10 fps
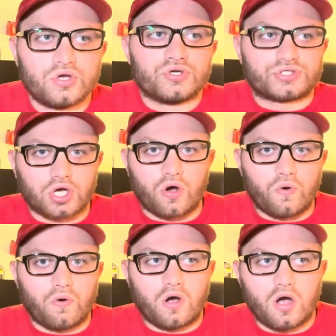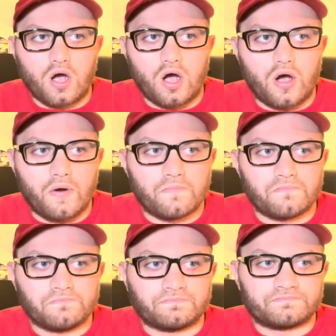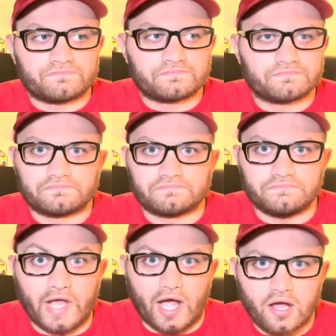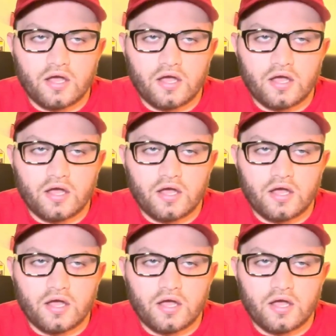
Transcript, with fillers: So, um, yeah.